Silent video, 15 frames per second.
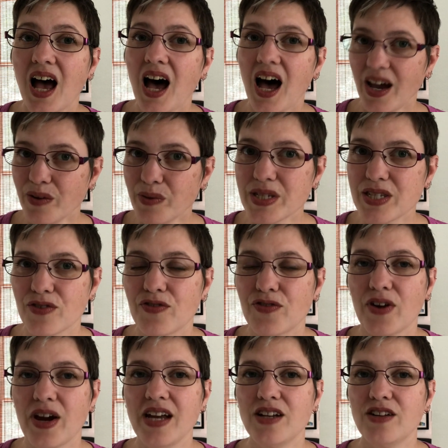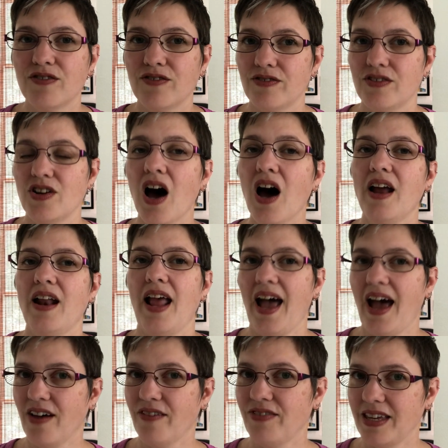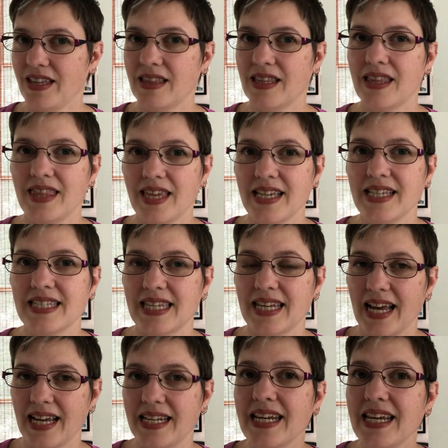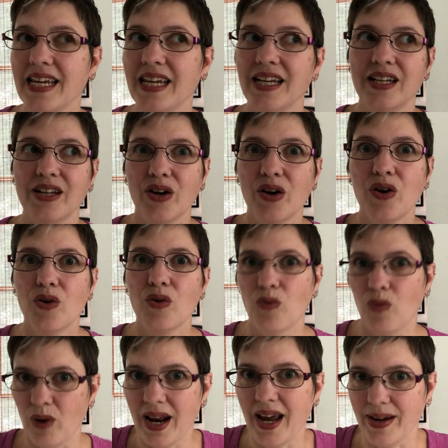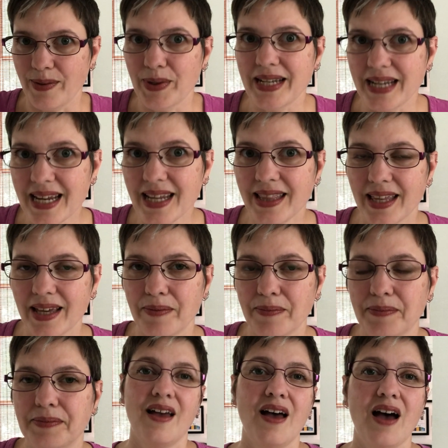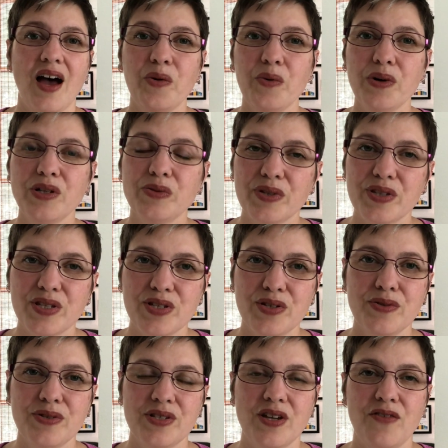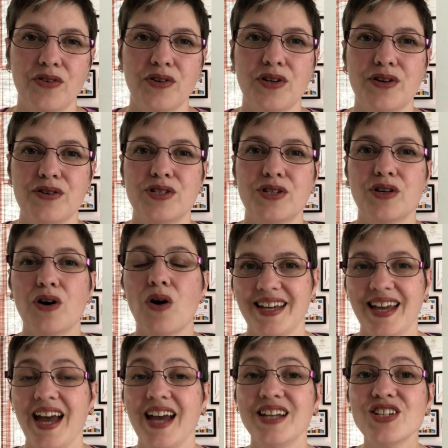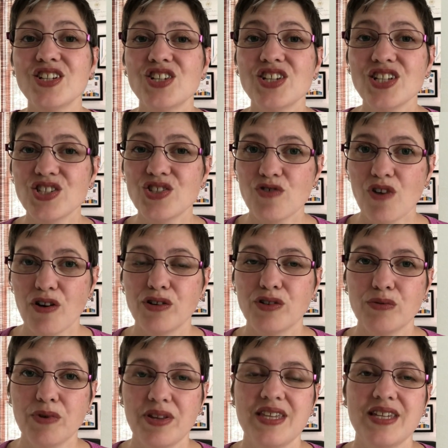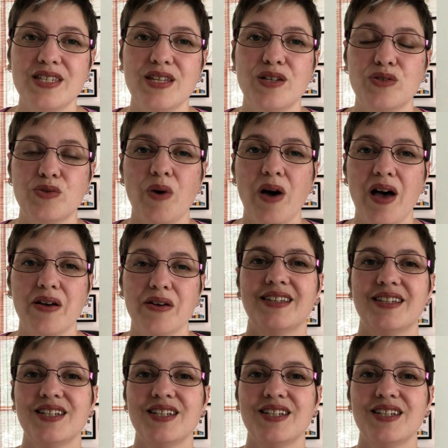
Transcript: I was afraid of not having the things that I need when I would need them. I worked with Sue several years ago, and she struggled with this as well.